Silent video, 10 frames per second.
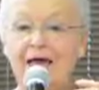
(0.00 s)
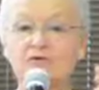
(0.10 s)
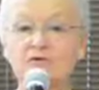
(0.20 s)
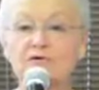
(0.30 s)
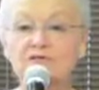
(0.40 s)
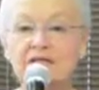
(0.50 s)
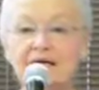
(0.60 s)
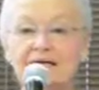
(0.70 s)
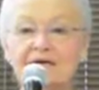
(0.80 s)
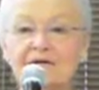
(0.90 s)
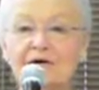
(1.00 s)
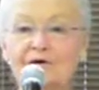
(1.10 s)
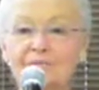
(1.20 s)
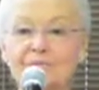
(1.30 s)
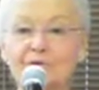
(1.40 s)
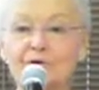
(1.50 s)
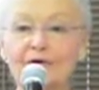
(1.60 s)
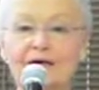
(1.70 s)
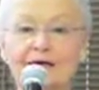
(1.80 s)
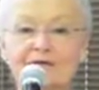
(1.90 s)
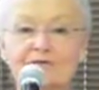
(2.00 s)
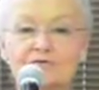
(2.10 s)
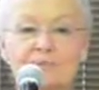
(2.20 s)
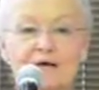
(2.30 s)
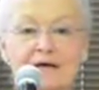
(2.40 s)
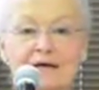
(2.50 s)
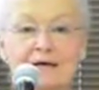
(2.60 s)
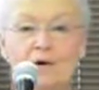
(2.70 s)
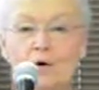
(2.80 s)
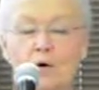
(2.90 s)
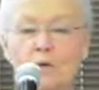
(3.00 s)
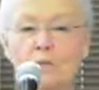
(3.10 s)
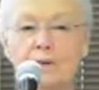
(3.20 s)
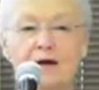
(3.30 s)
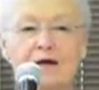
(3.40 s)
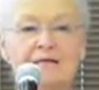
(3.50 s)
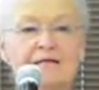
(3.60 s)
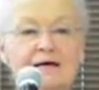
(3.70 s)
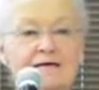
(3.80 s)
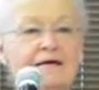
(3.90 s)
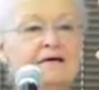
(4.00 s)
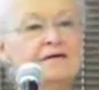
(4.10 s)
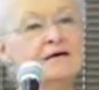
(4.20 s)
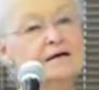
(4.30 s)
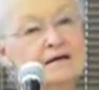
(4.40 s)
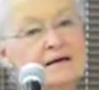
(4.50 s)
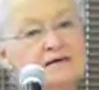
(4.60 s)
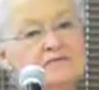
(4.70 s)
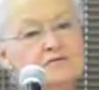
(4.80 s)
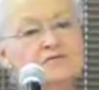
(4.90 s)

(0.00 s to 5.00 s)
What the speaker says: So you're standing there, you're looking at this big globe that is the